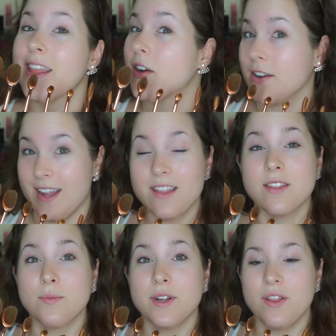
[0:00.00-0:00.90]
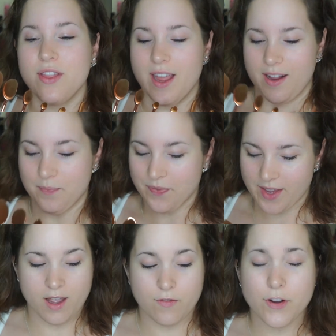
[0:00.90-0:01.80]
They are not the real thing.
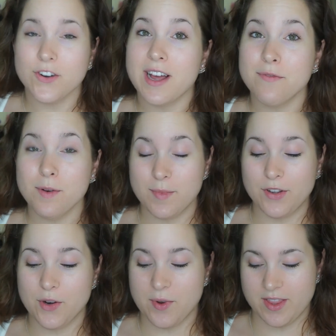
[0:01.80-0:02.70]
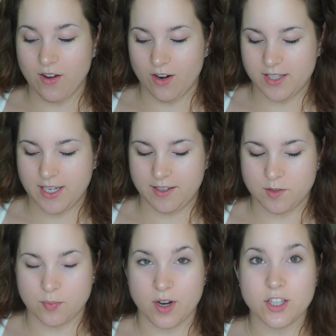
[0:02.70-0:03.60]
If you're not familiar with the
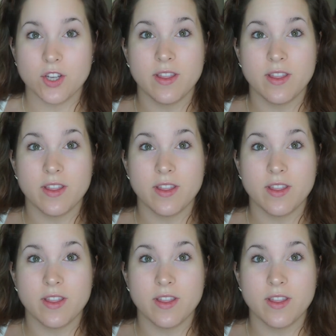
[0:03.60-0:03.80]
Artis brush,